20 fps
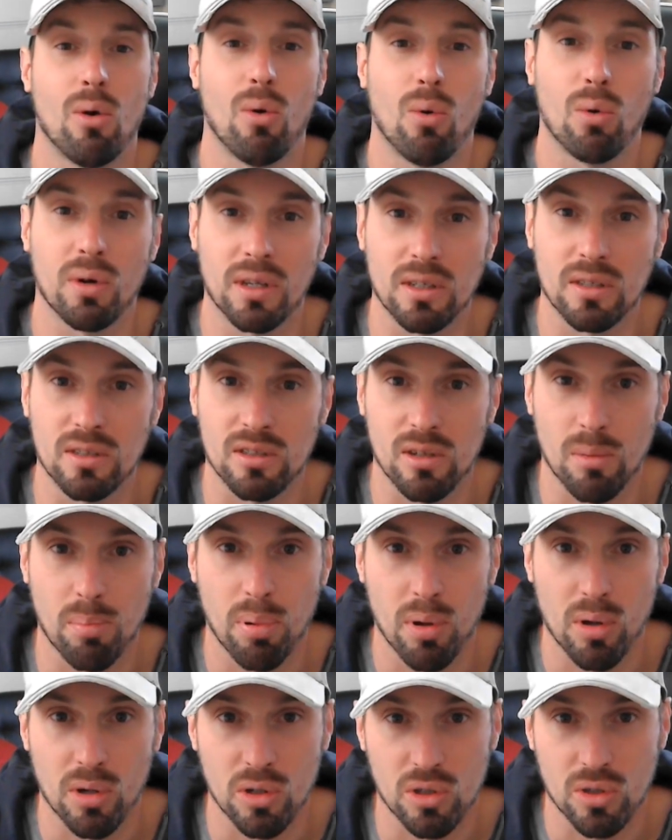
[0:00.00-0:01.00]
audience to
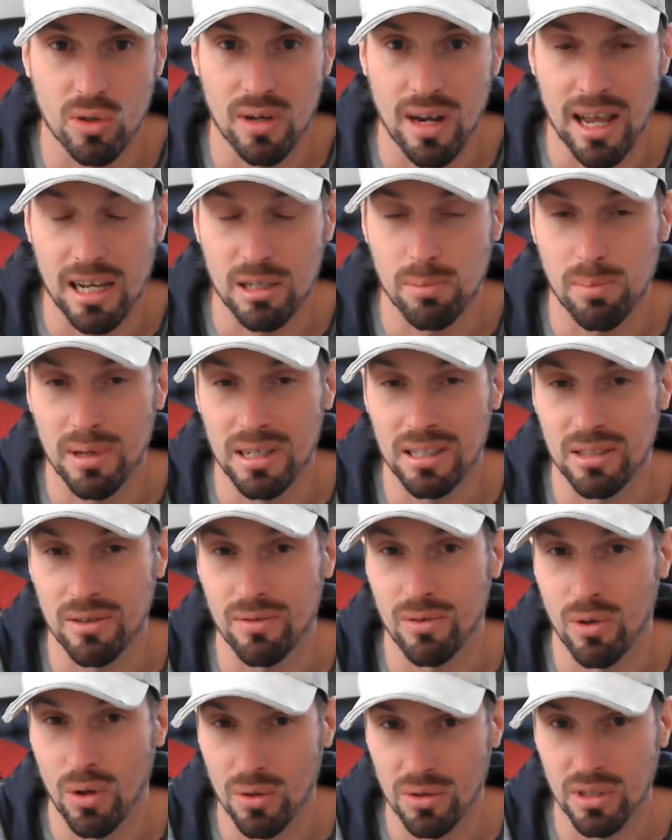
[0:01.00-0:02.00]
push your next piece
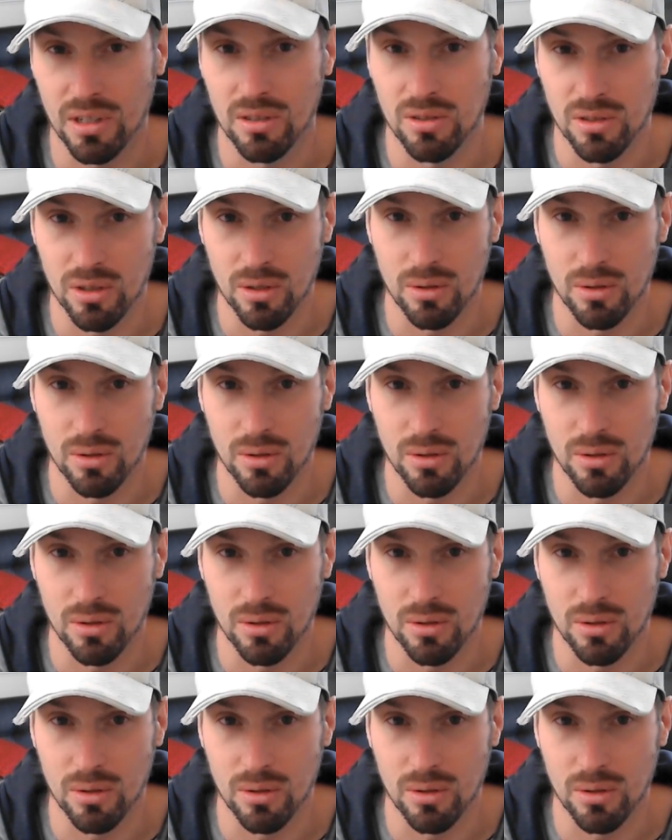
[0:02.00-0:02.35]
of content to.